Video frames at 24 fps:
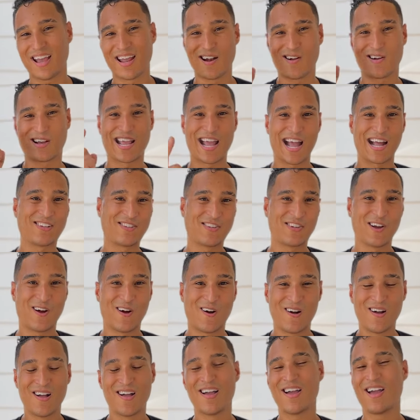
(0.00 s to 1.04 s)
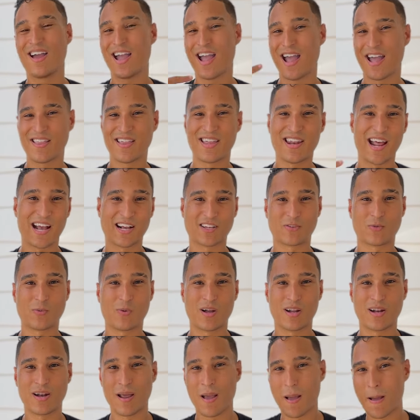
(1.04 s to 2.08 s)
And I'll catch y'all in the next
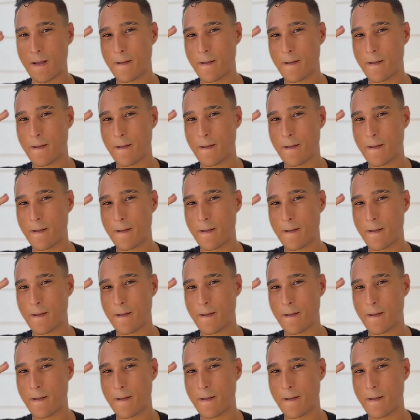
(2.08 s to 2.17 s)
one.